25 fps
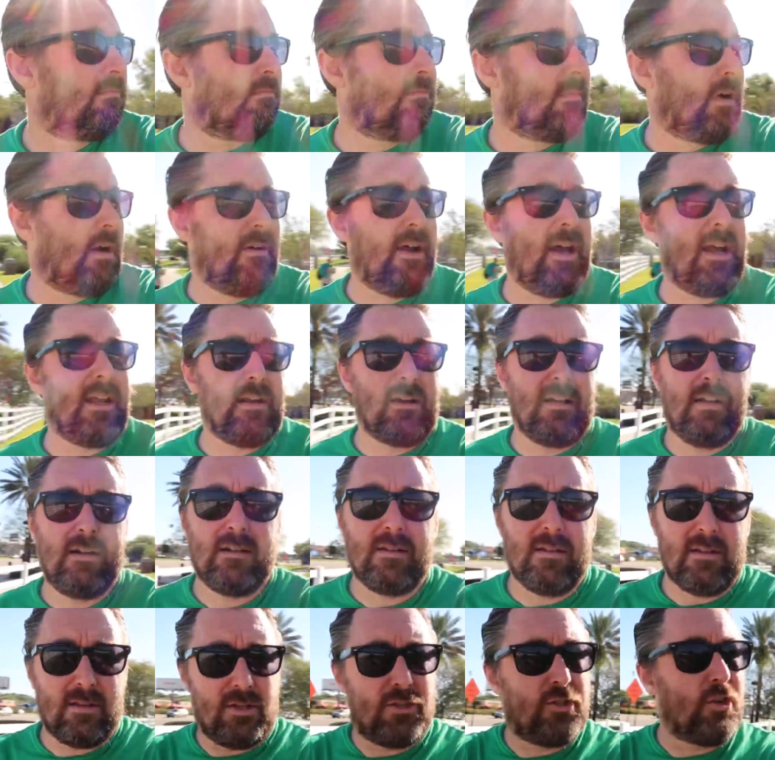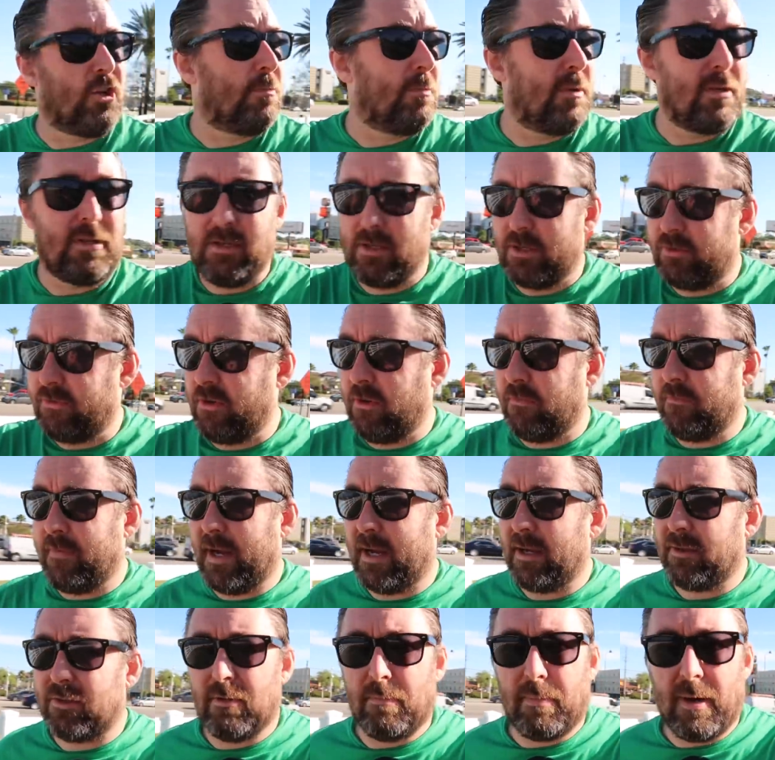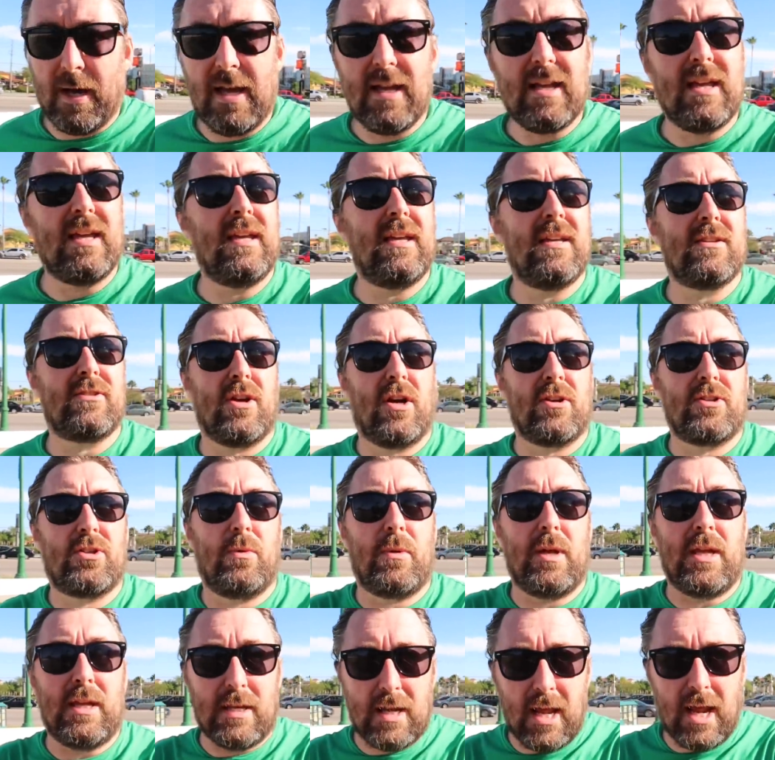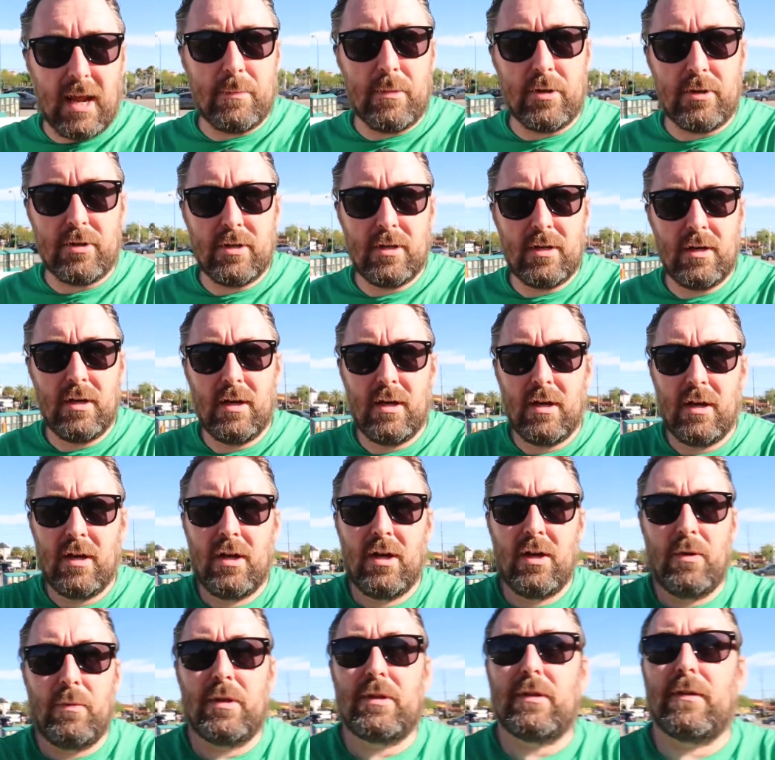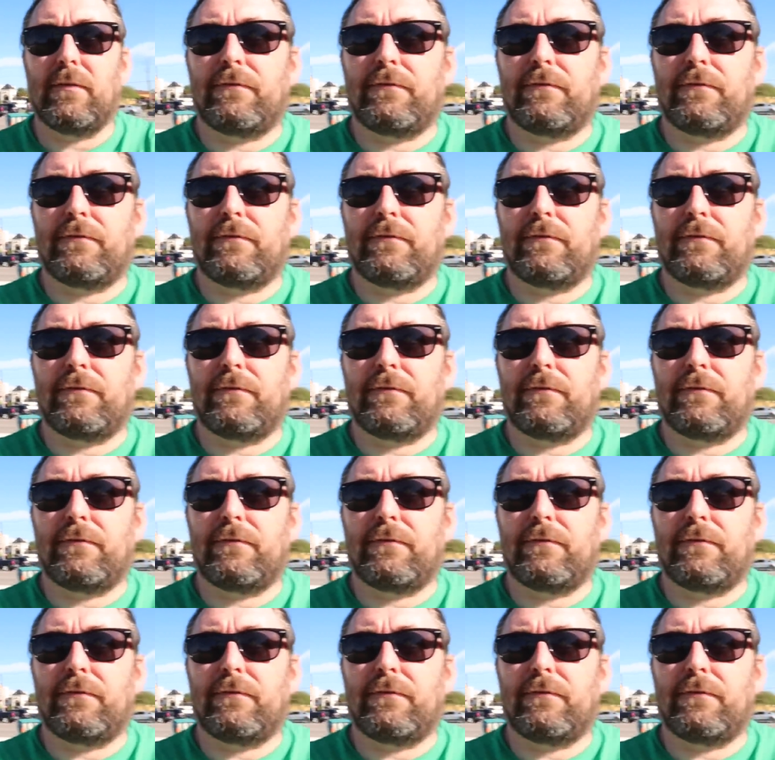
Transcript: All right, this gentleman just drove by on the bike. He is also enamored with the